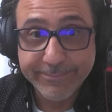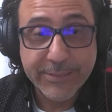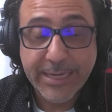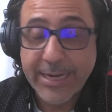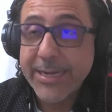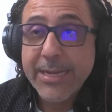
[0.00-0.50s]

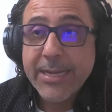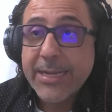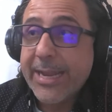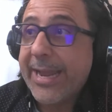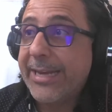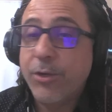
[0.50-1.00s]
Okay,
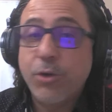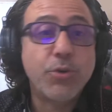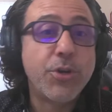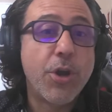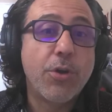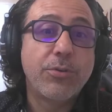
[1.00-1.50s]
and who
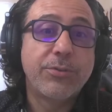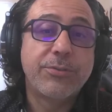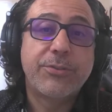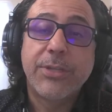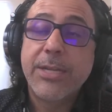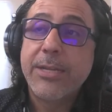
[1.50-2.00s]
knows